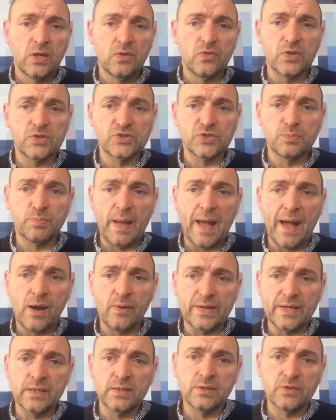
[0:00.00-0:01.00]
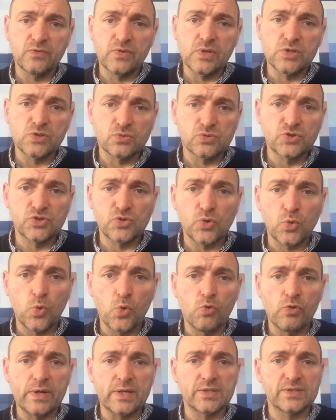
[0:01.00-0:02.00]
that's about individual
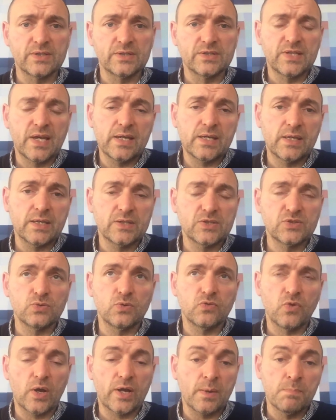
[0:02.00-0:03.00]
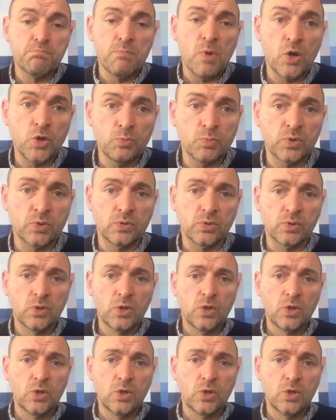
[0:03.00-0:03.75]
stories and taking sort of like a moment